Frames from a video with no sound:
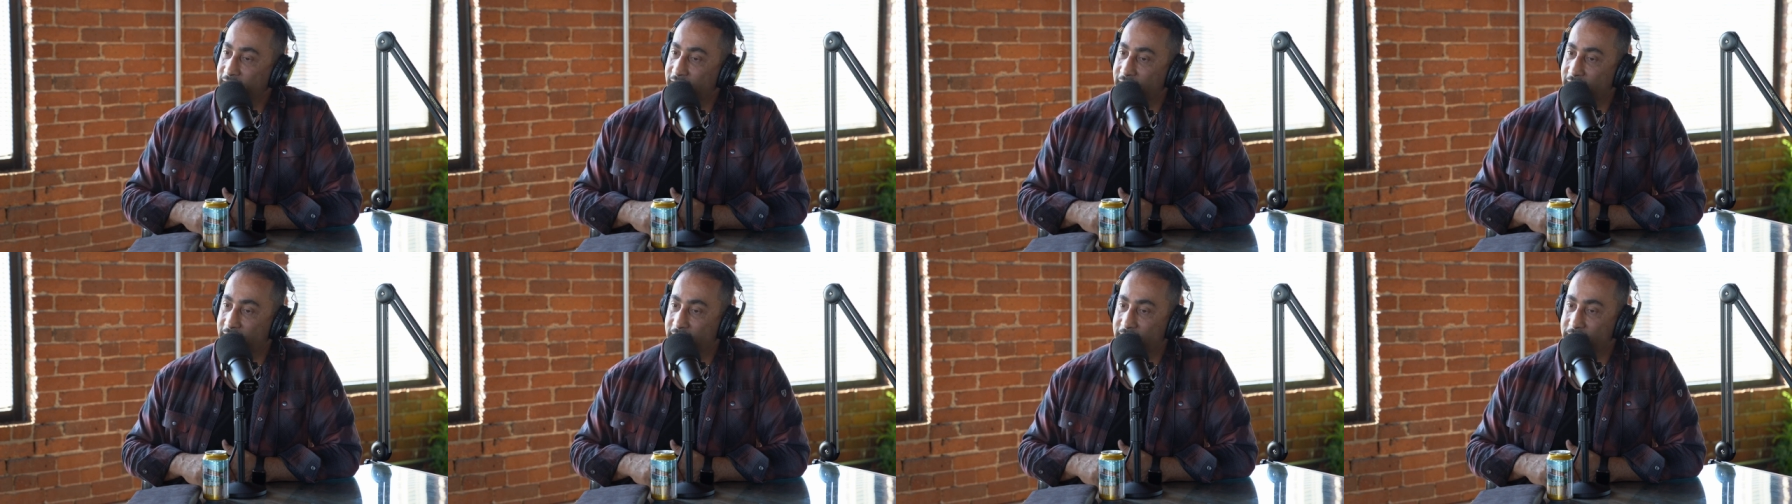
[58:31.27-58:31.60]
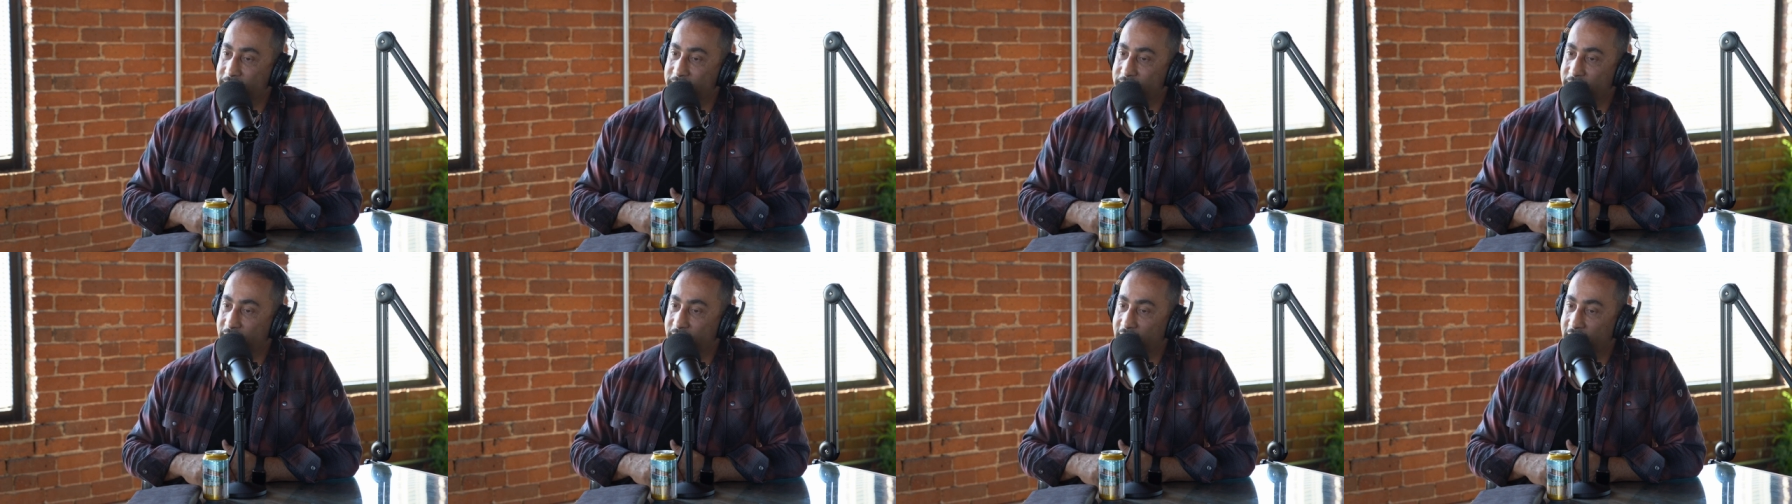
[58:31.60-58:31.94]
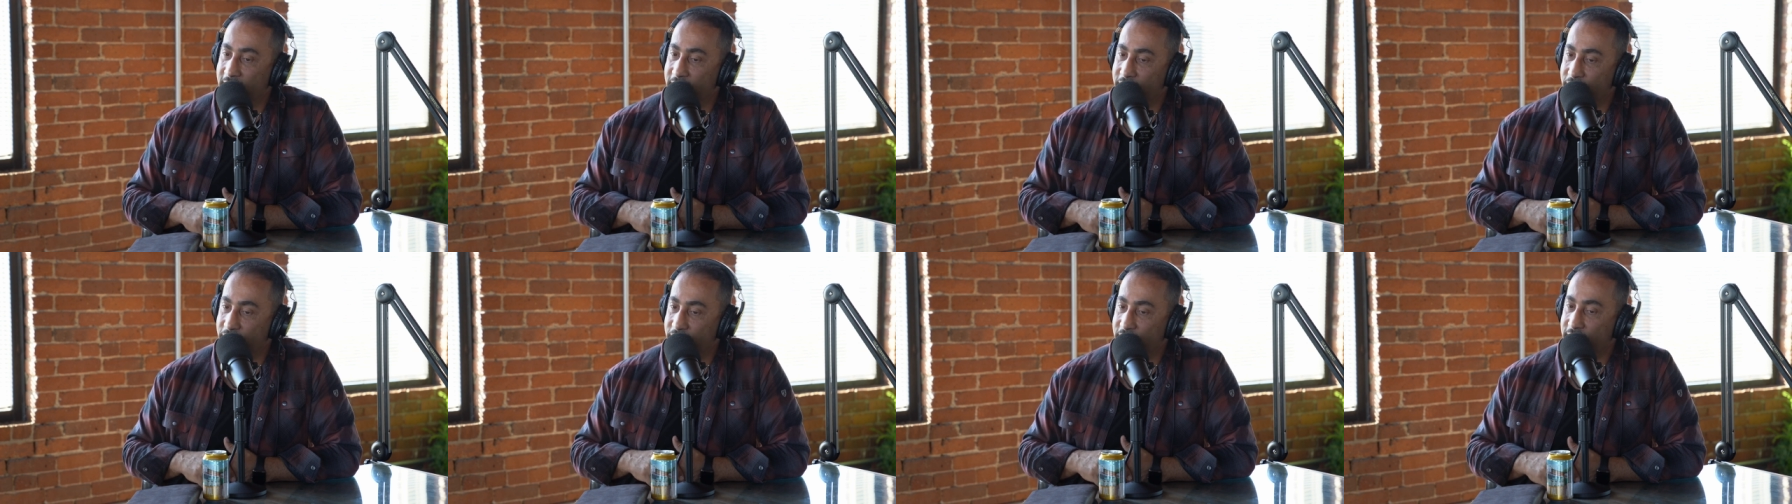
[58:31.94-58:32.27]

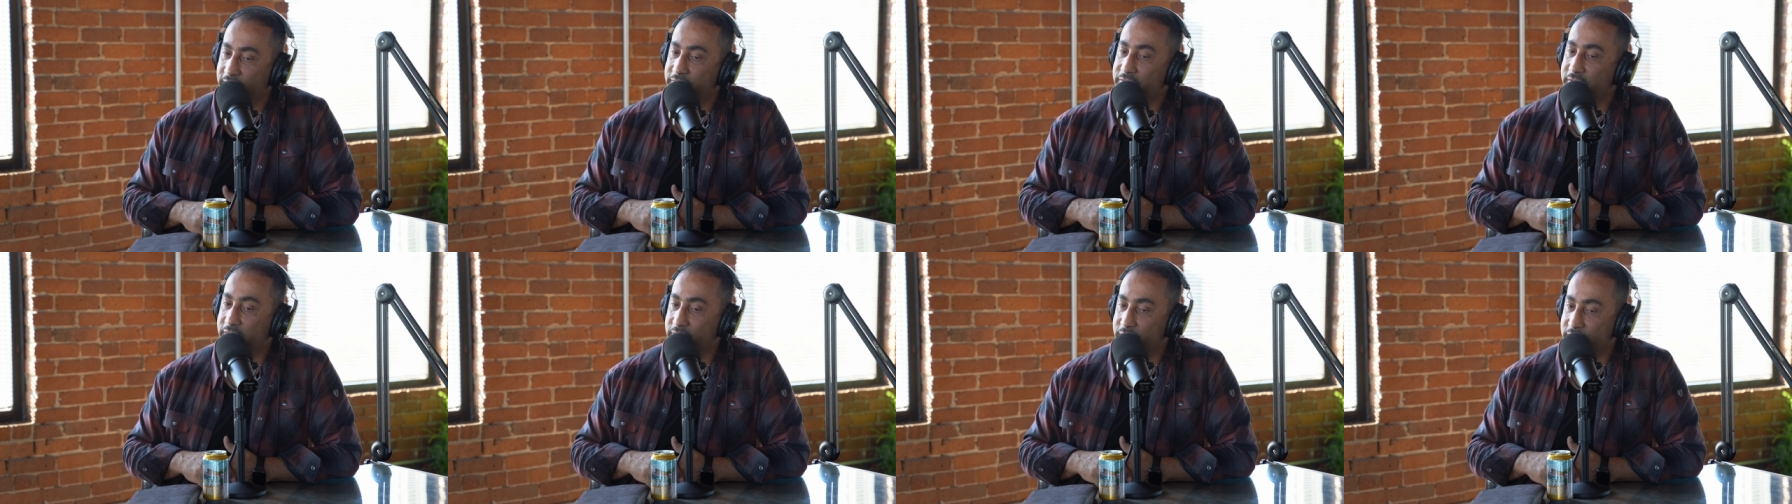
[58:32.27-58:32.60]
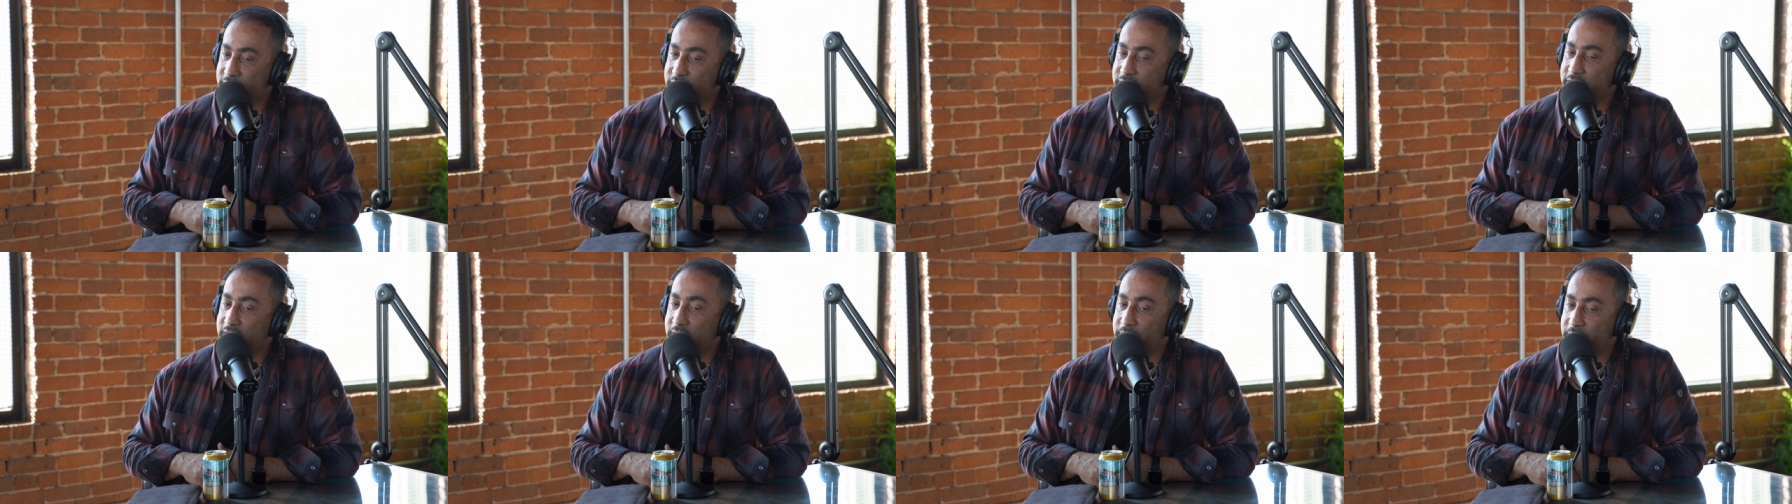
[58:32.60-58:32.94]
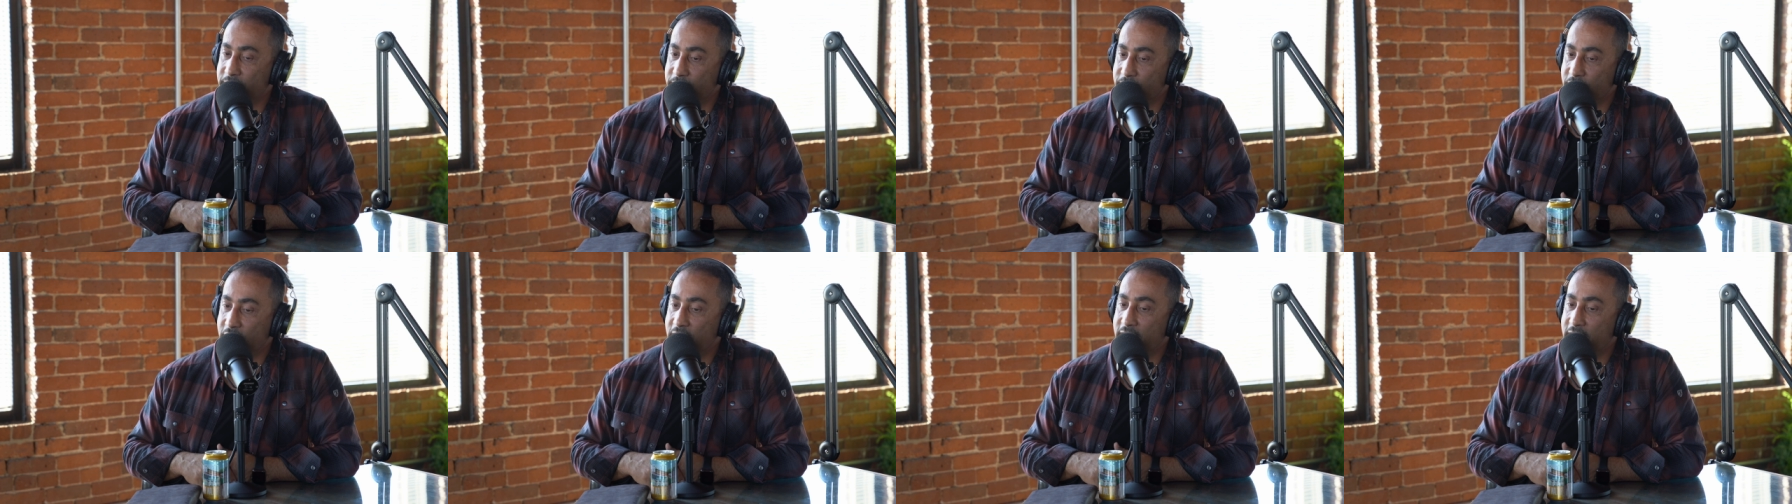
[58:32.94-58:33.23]
I felt there was some